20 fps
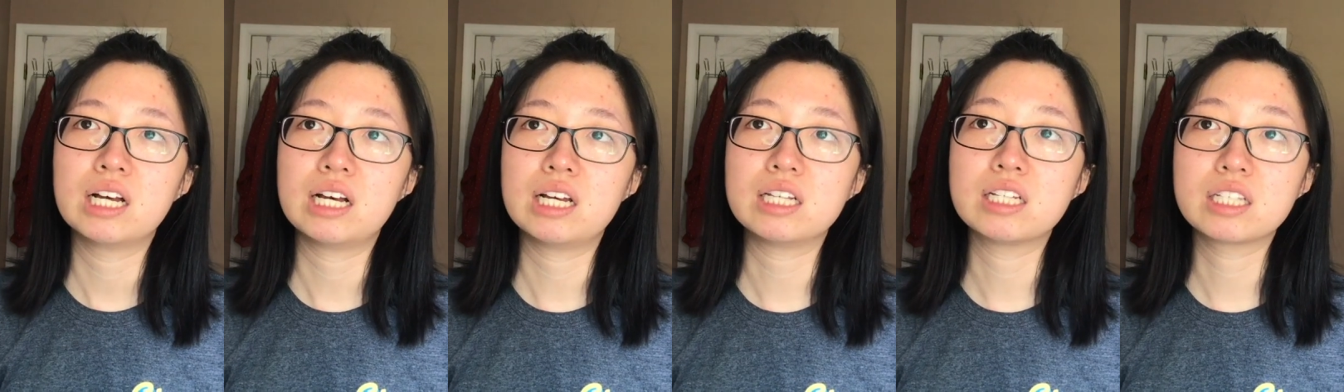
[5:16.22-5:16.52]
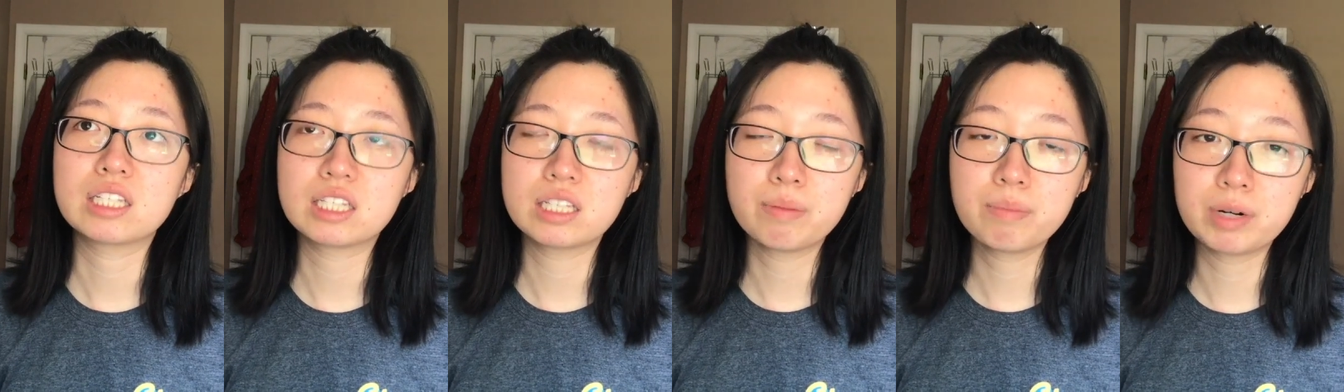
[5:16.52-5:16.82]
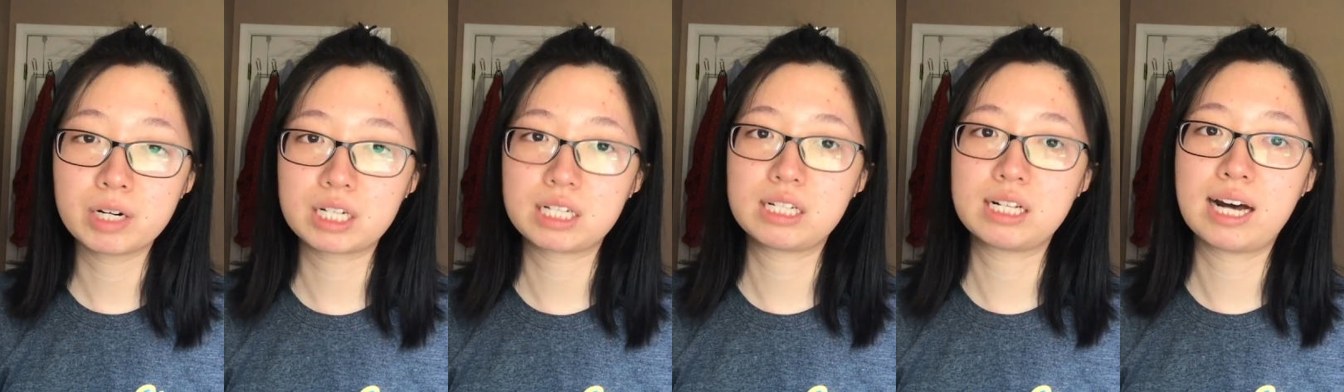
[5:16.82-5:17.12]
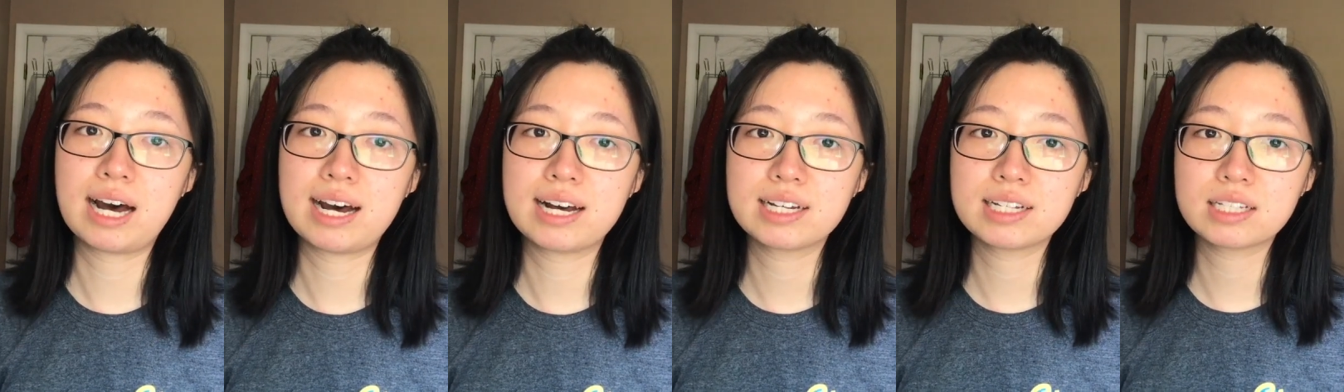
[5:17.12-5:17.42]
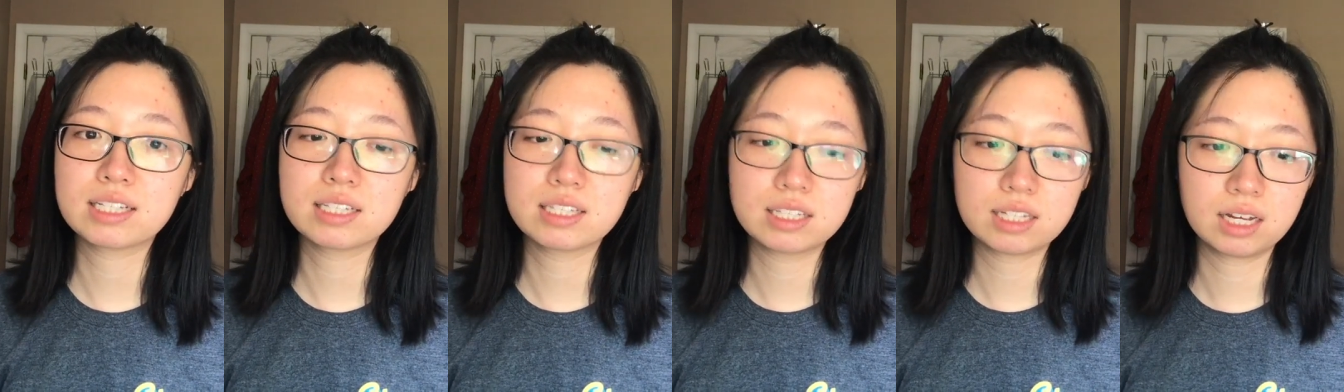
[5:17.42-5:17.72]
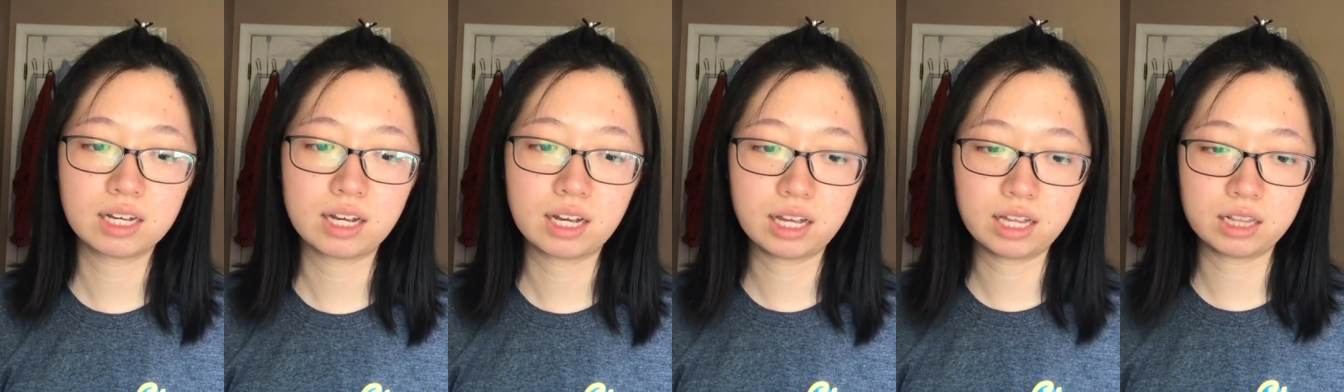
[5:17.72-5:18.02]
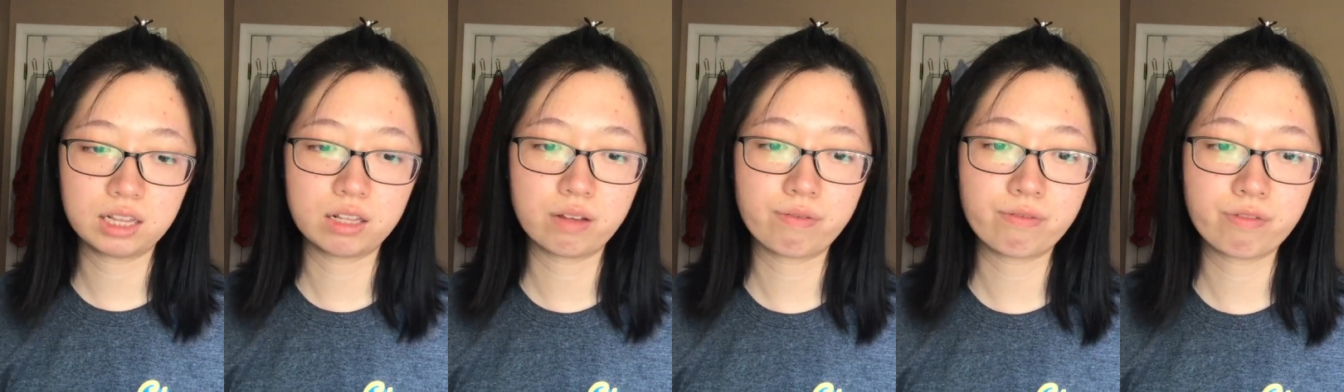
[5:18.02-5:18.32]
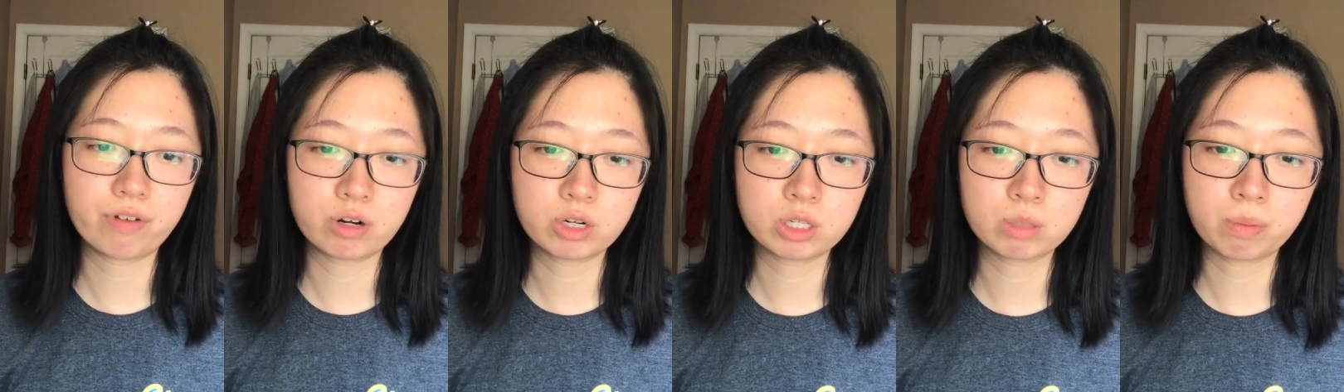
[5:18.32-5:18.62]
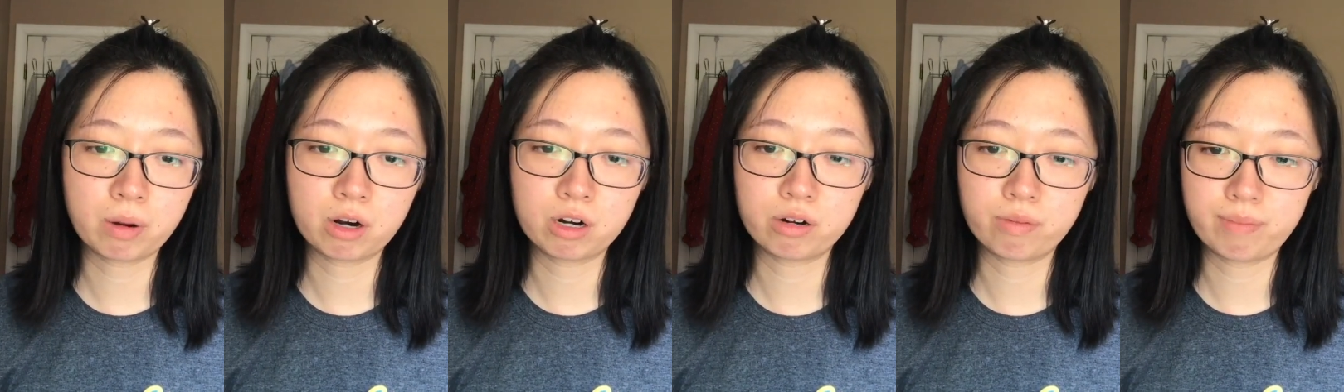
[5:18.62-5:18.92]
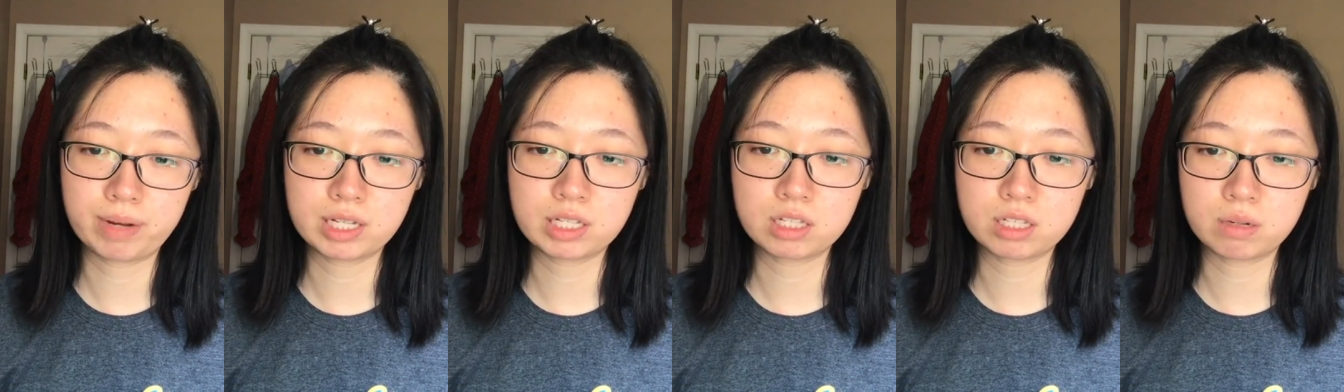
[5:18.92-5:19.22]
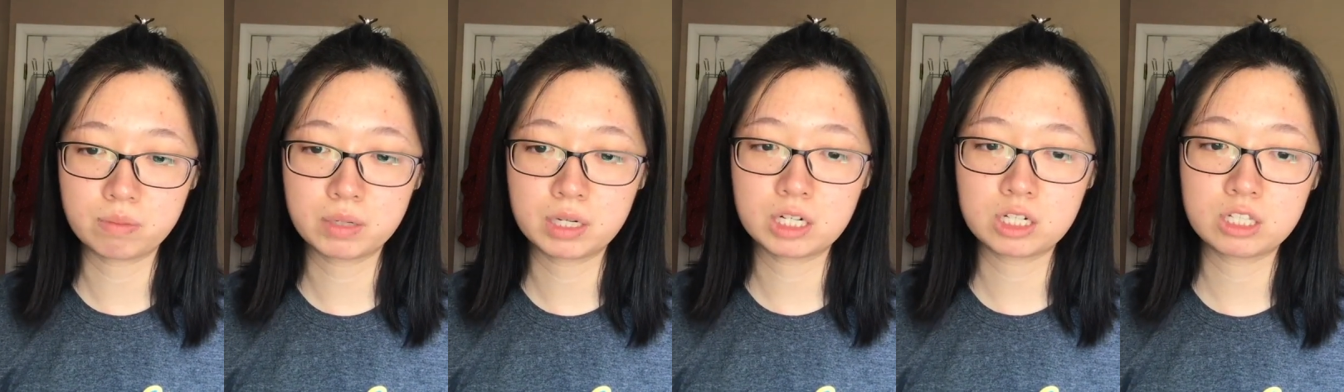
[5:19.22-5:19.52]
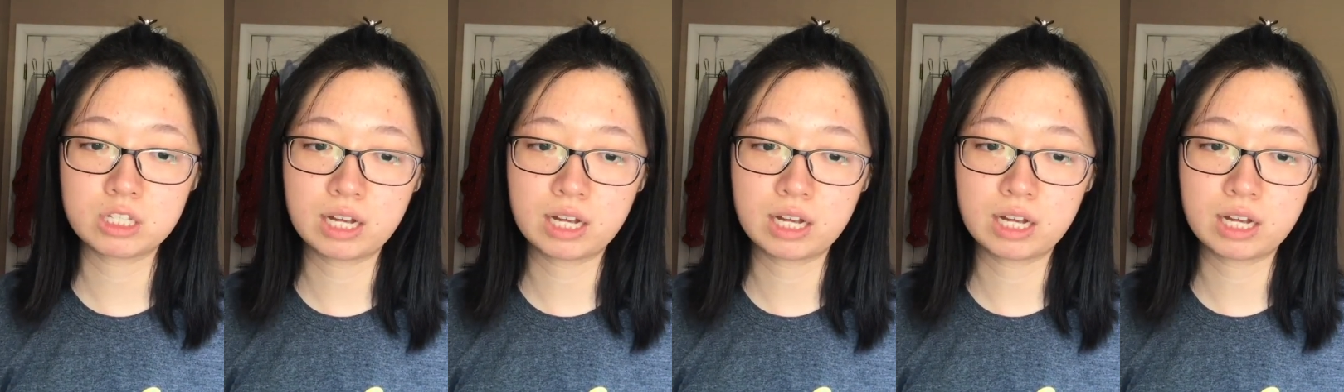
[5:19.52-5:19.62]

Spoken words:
a summer class in the first part of my summer.